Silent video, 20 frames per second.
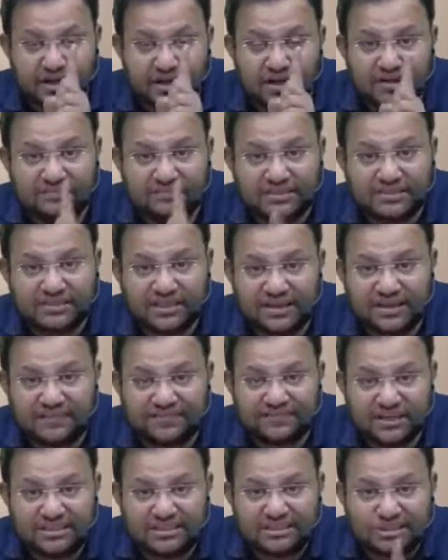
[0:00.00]
with
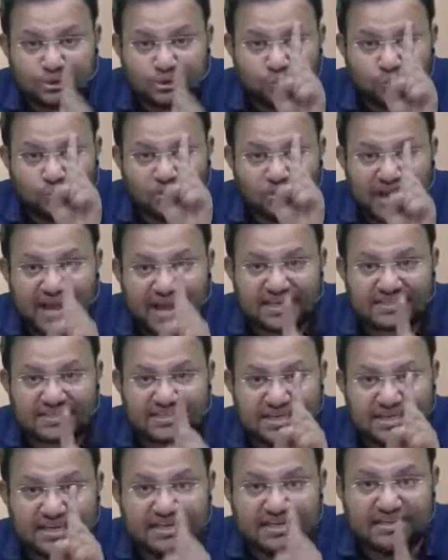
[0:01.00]
reference to X
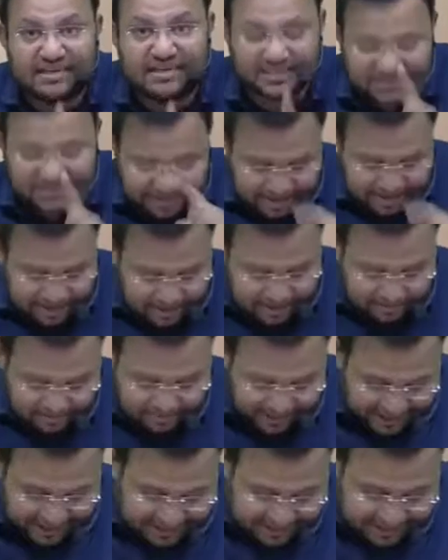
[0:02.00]
interest
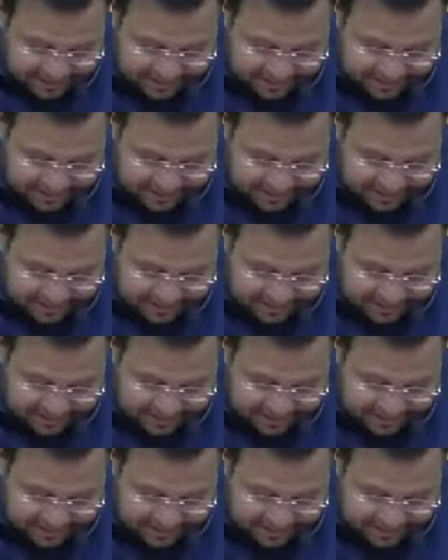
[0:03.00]
price.